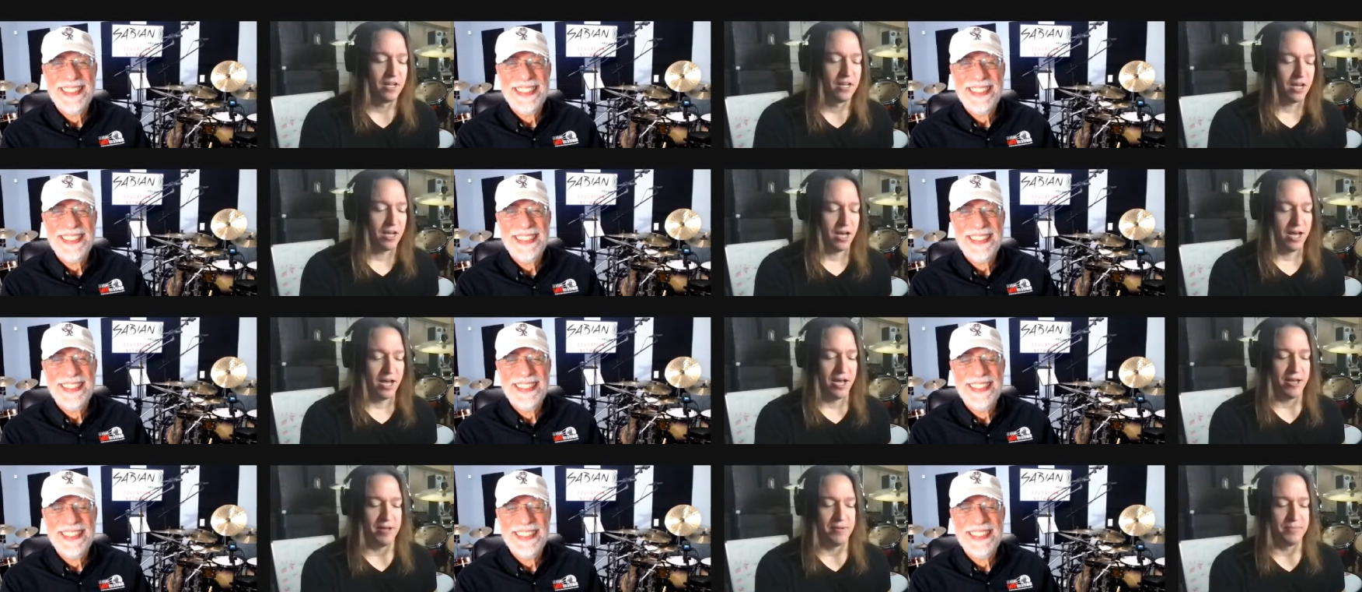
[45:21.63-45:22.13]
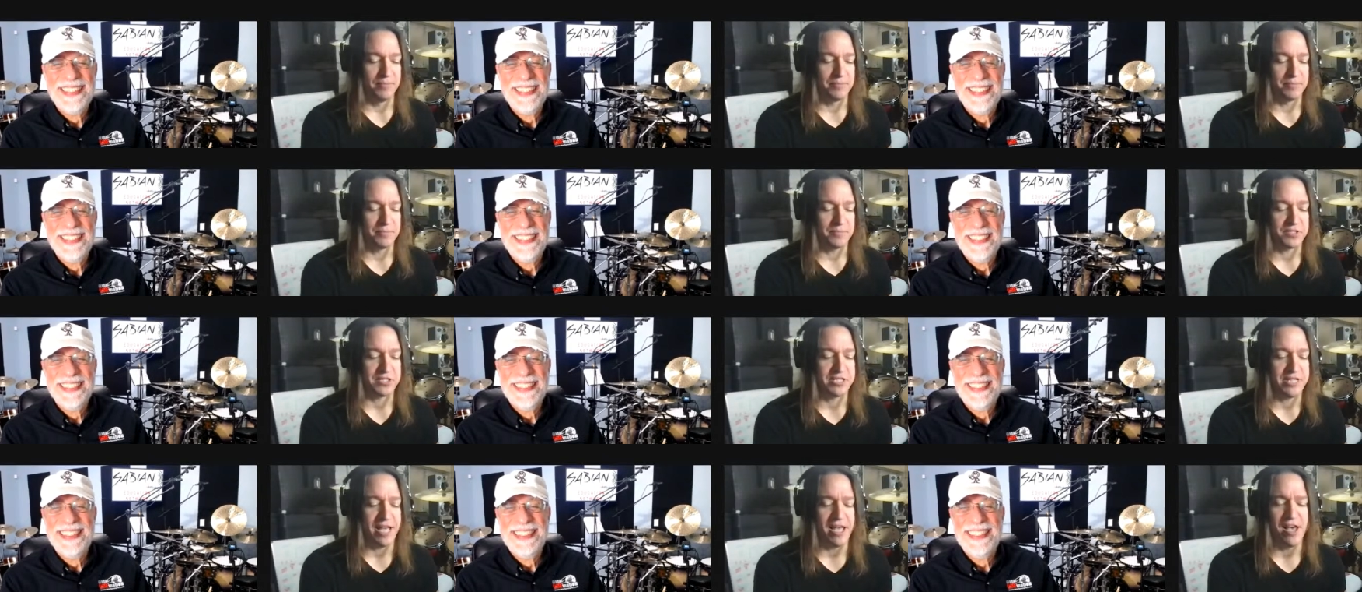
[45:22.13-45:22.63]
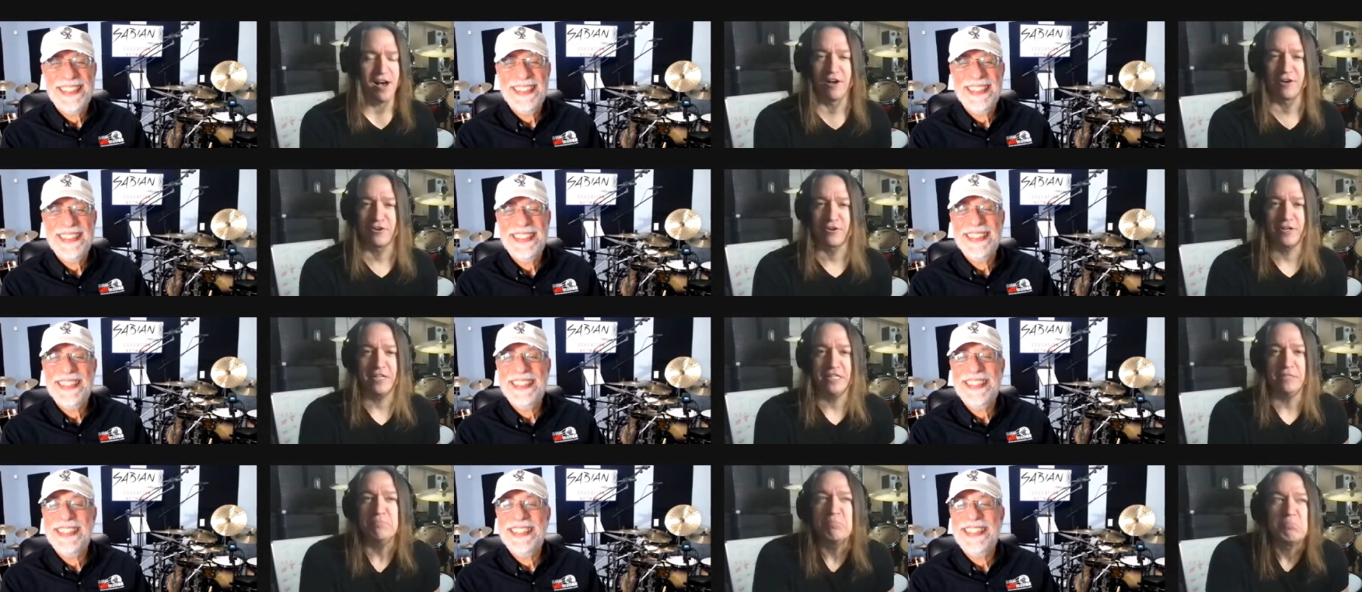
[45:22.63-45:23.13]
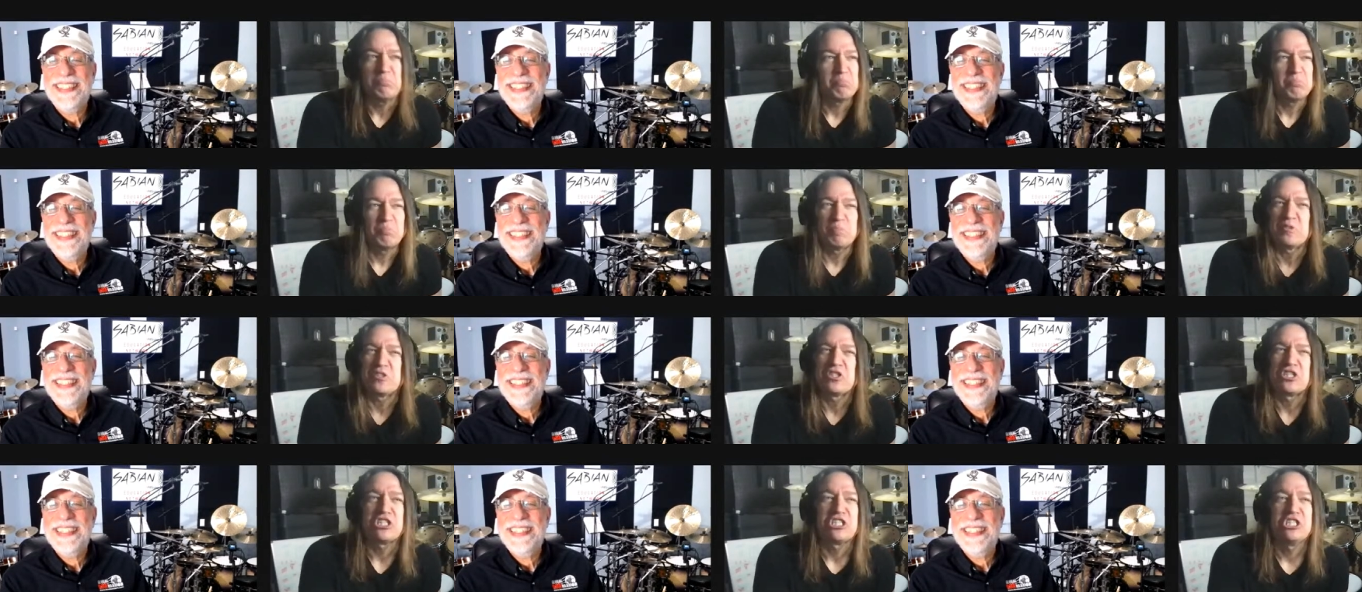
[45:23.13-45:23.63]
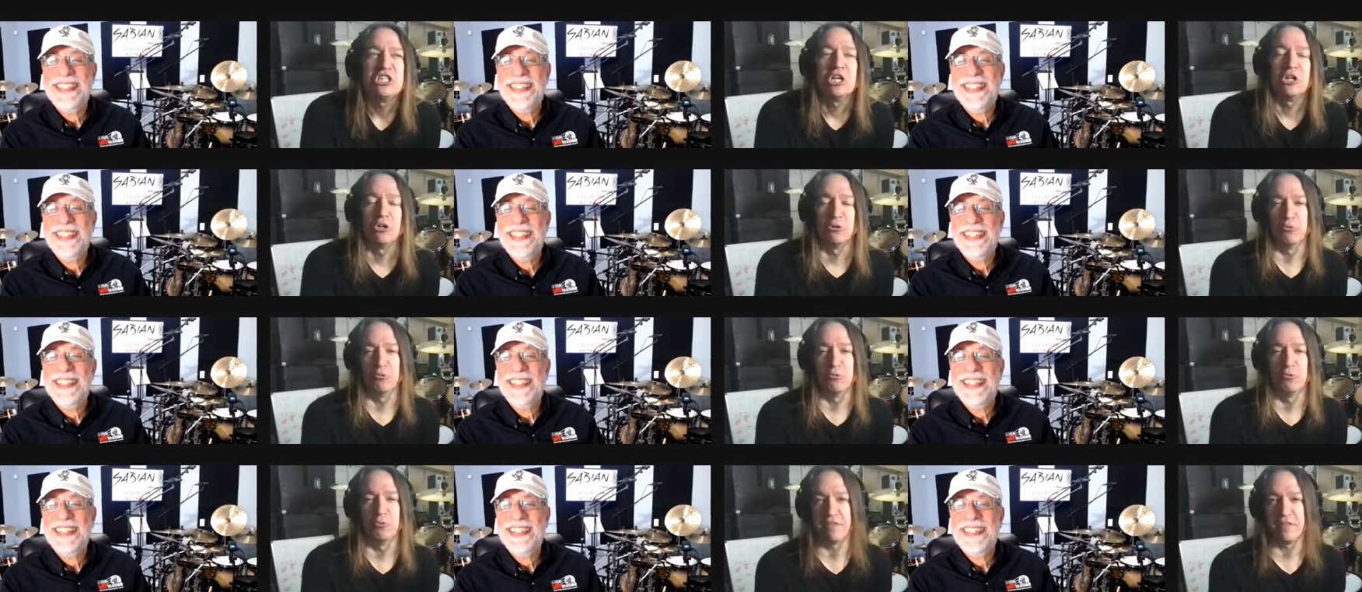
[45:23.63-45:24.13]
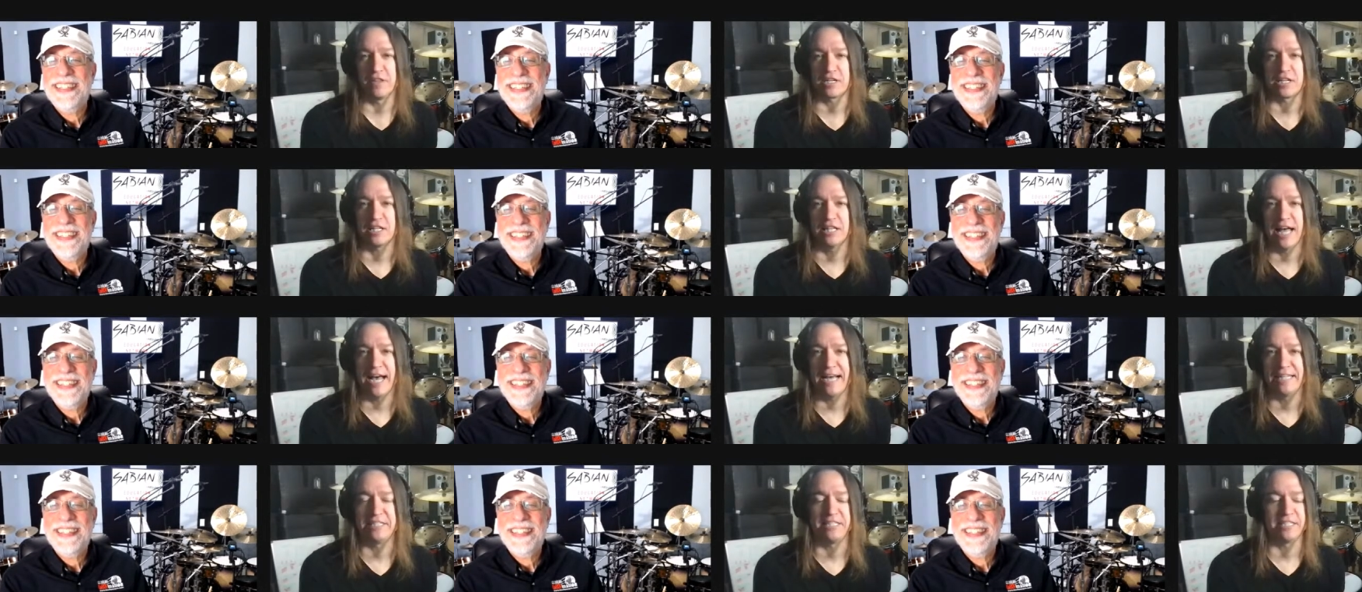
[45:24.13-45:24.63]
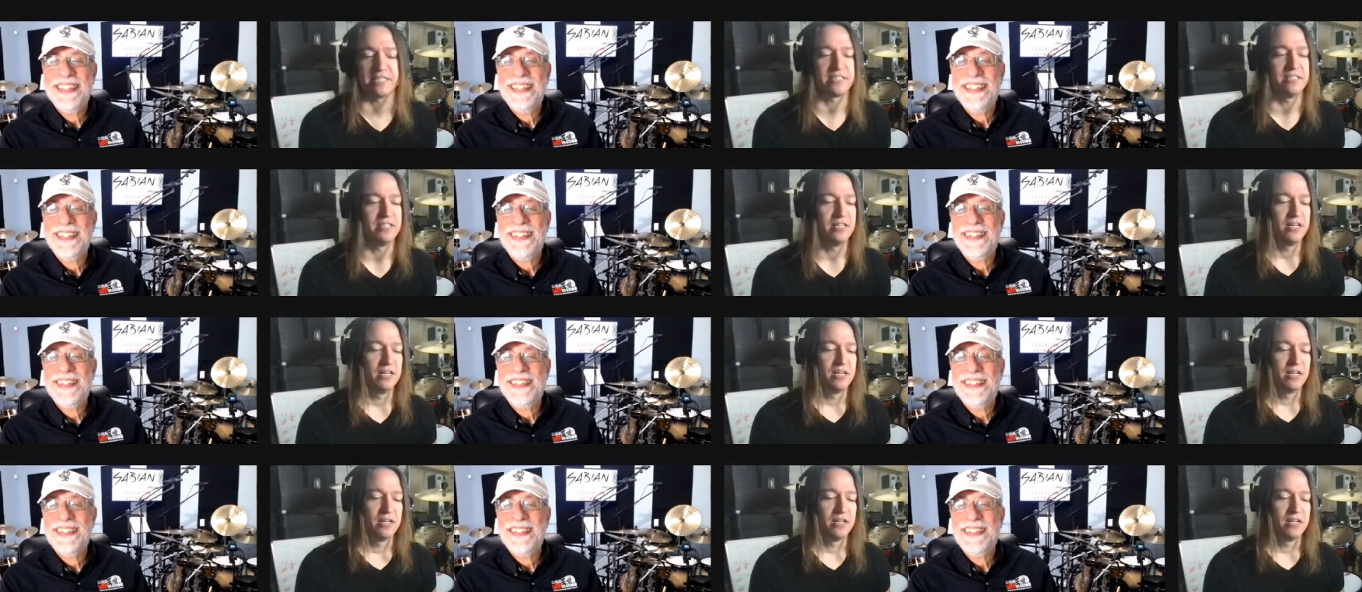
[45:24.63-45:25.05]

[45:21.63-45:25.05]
Speaker 1: um, Stay Hungry, still one of the classics.